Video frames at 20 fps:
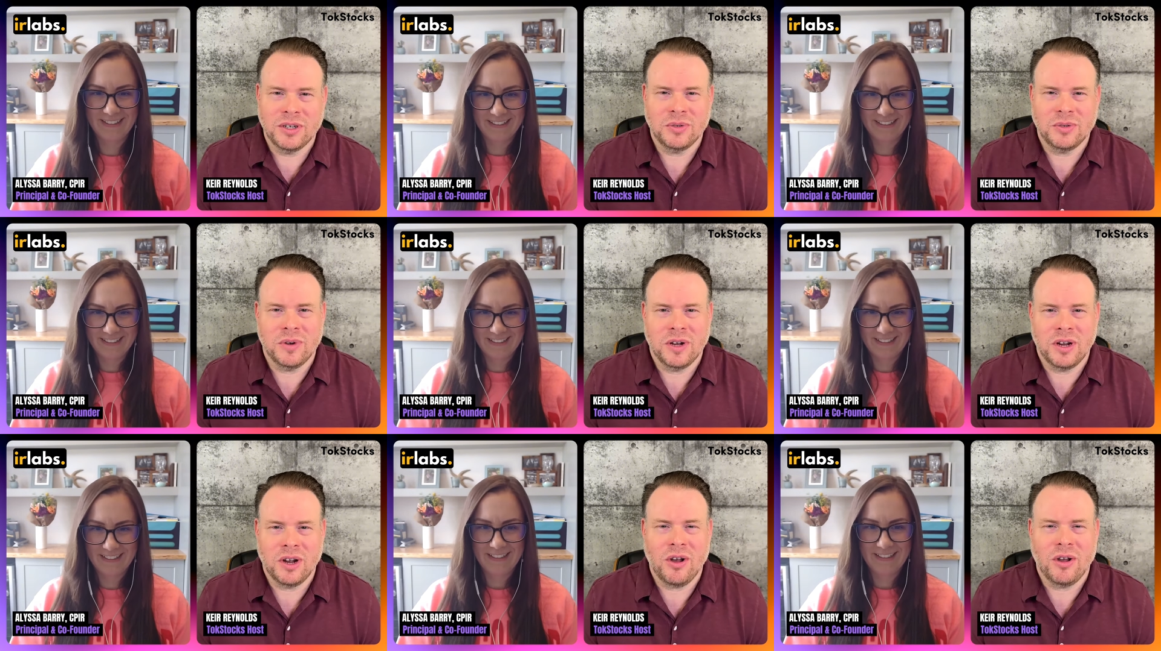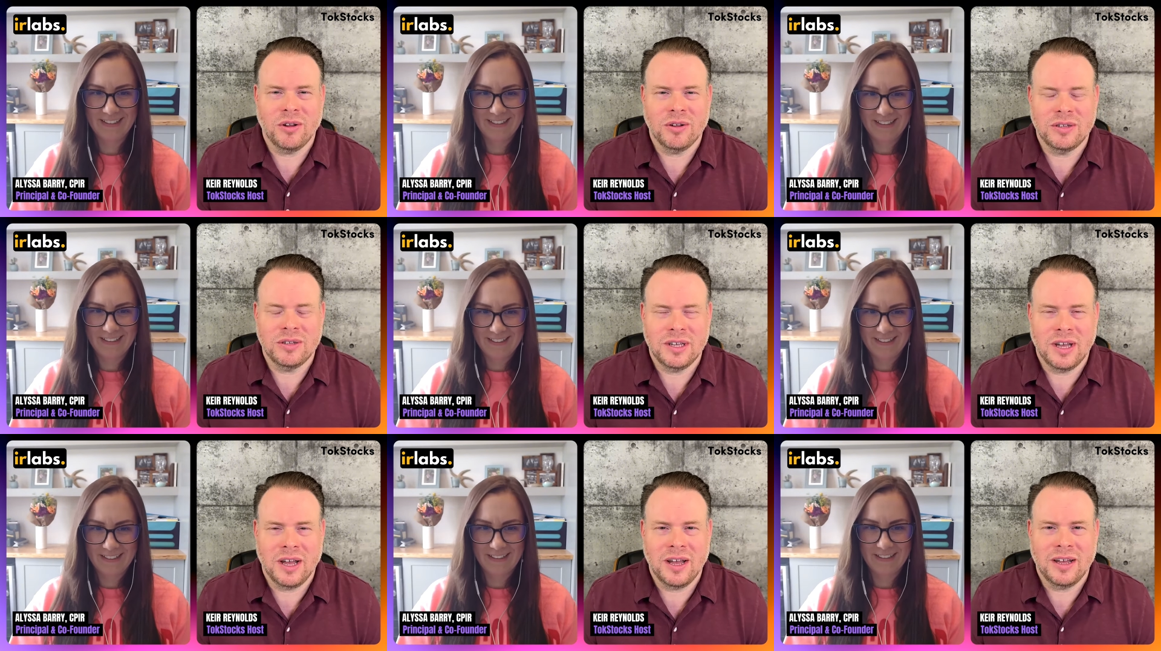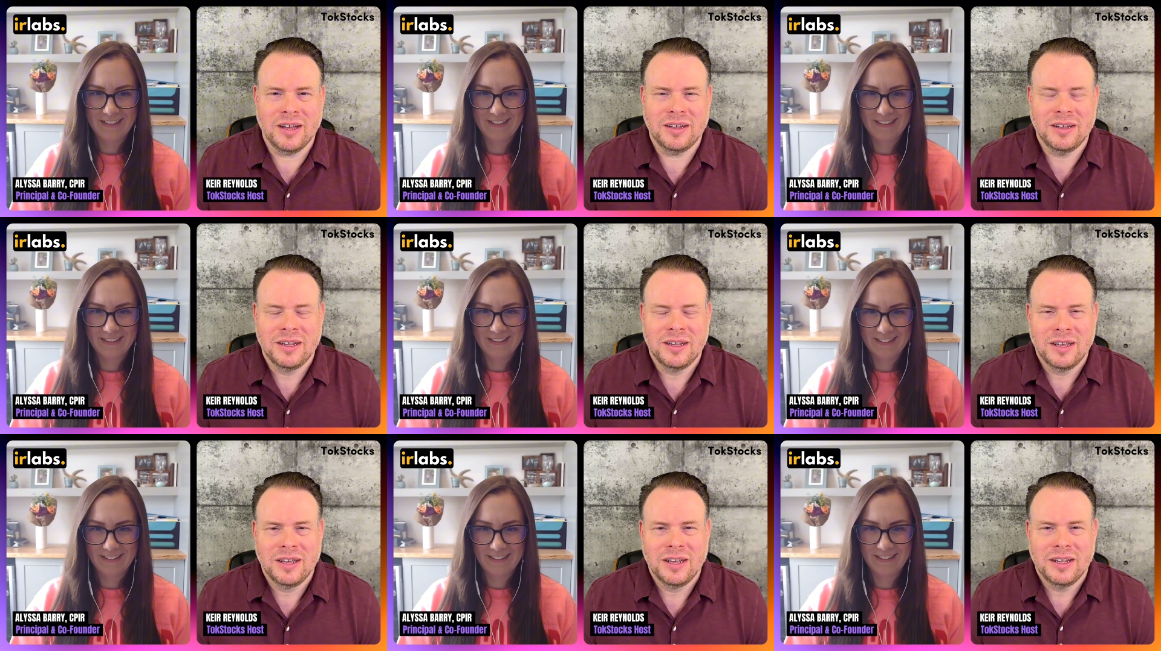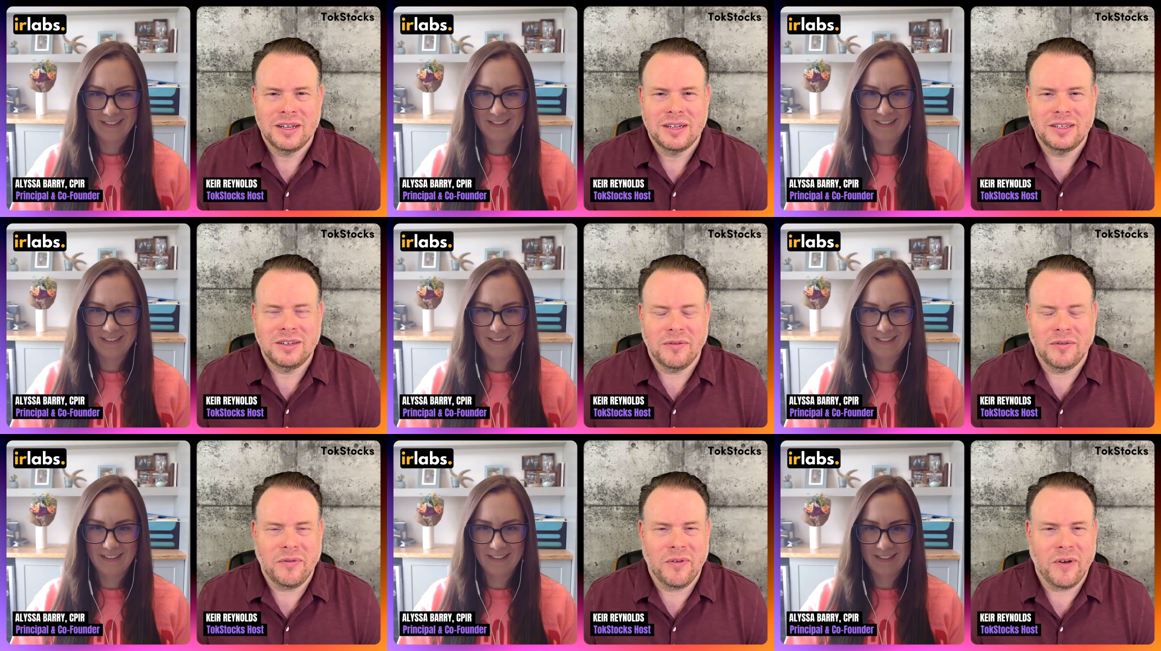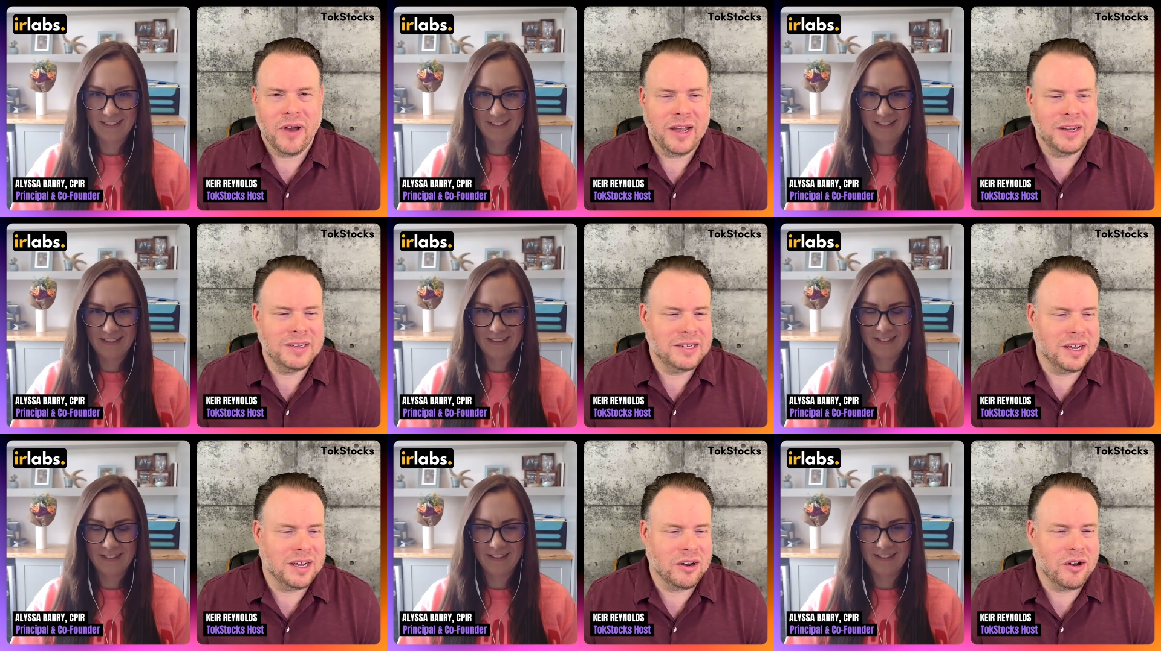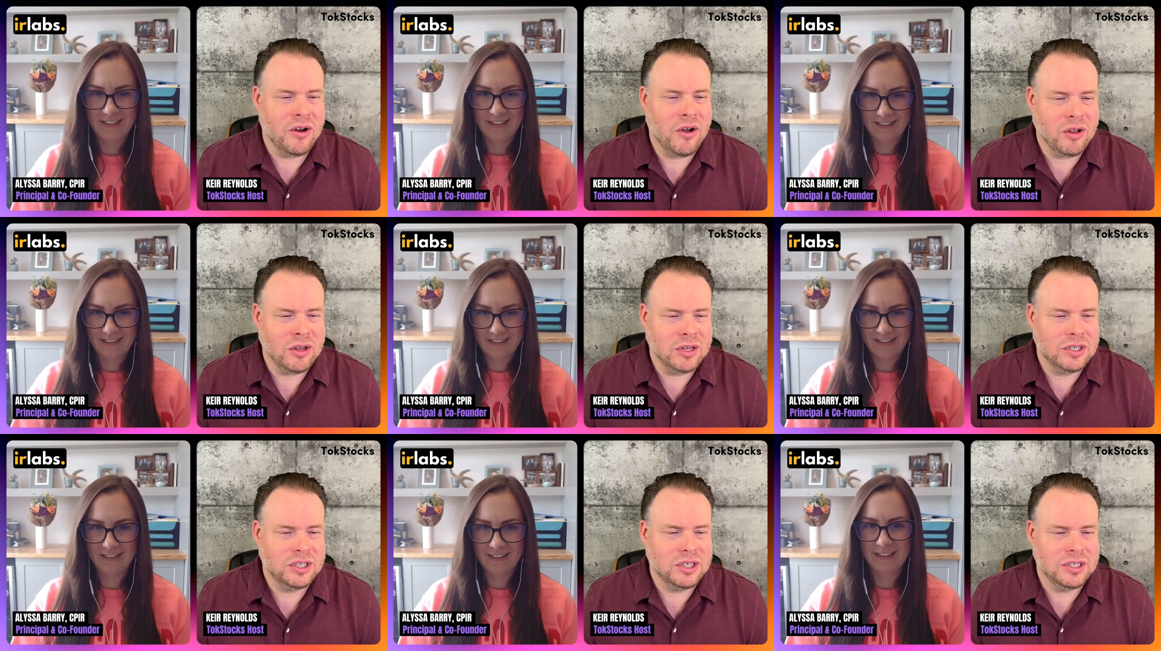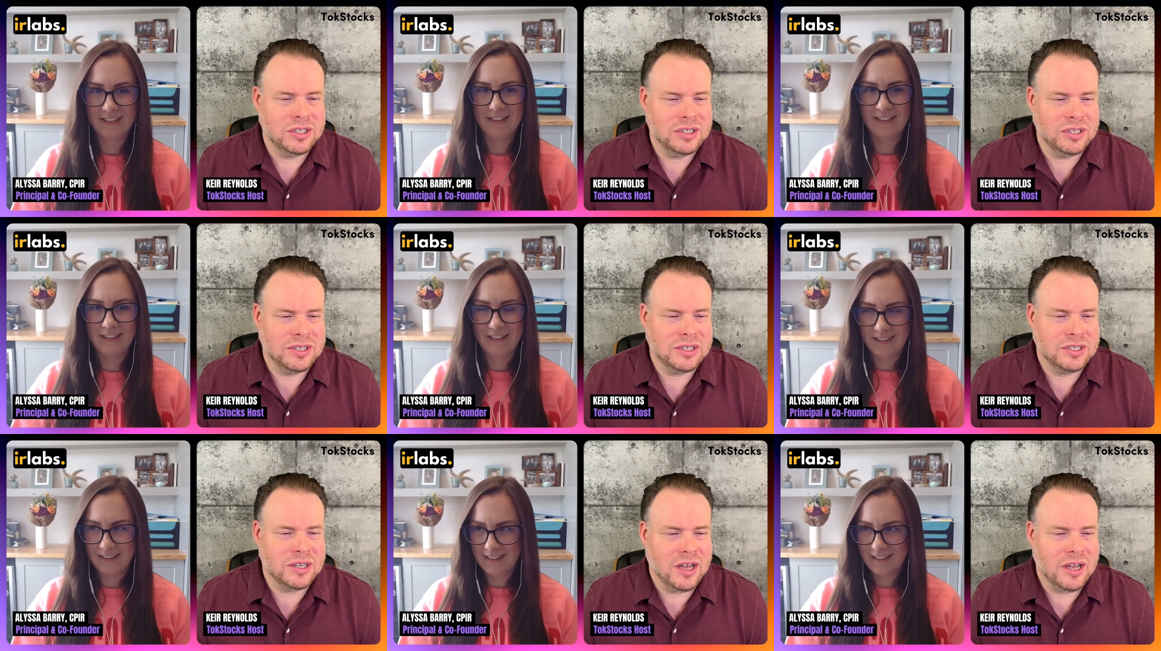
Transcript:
Speaker 1: is one called uh, DeFi Technologies.